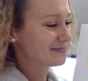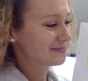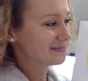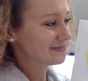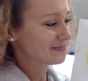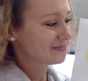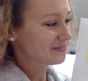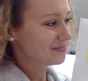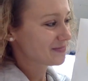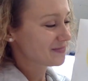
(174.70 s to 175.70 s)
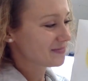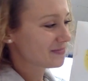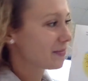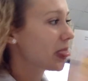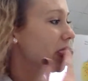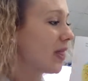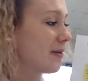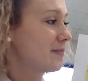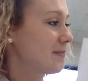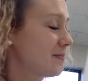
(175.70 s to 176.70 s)

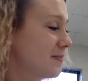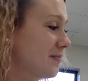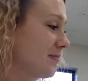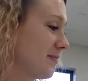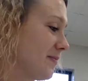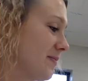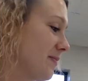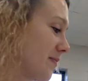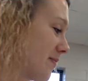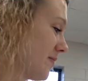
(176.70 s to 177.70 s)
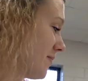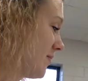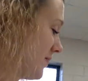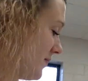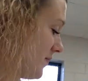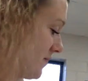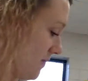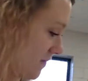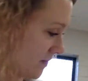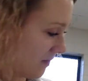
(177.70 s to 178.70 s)
(no one is talking)